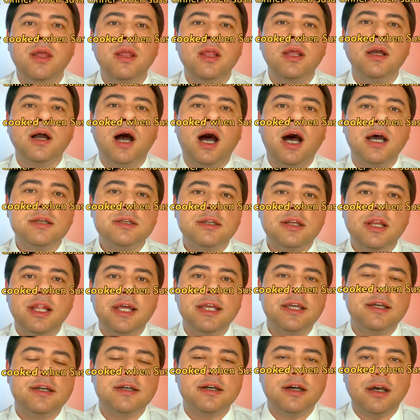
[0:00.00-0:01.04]
unlike
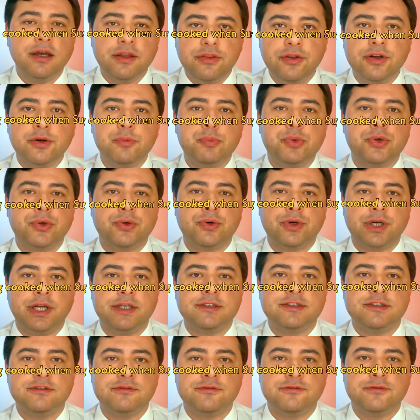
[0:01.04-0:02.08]
other
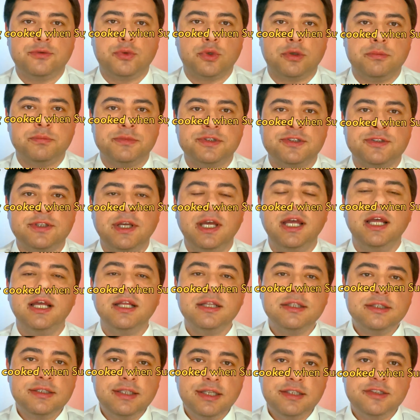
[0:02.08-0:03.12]
progressive forms,
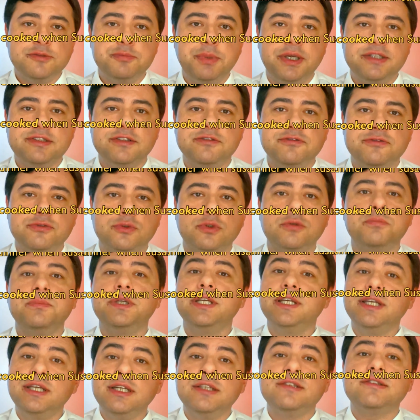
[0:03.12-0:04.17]
this passive form
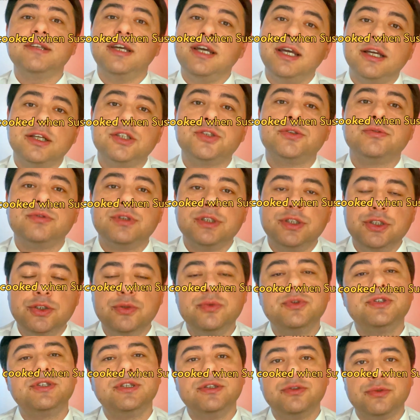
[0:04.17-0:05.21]
is actually
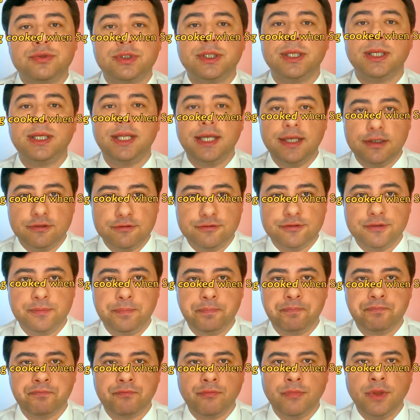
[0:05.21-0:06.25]
used in real life.
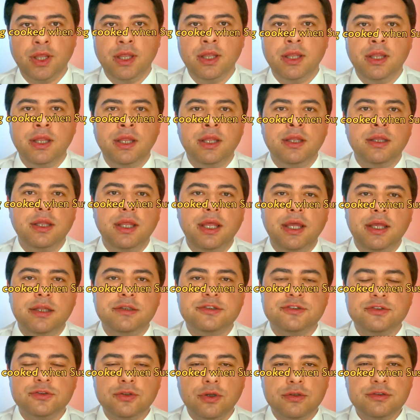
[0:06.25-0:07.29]
It's
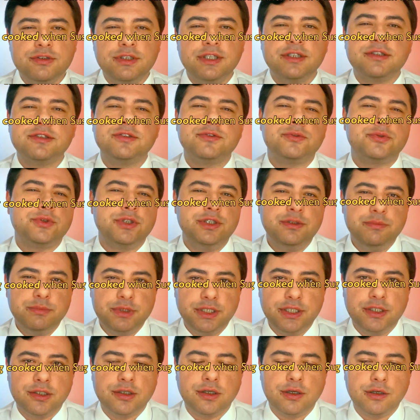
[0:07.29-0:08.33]
not extremely
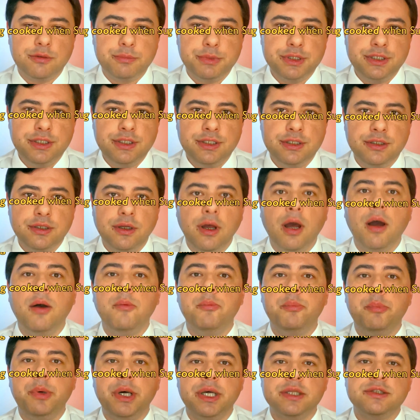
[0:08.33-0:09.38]
common,
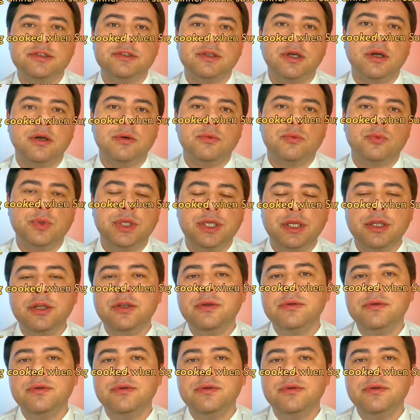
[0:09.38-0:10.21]
but we can use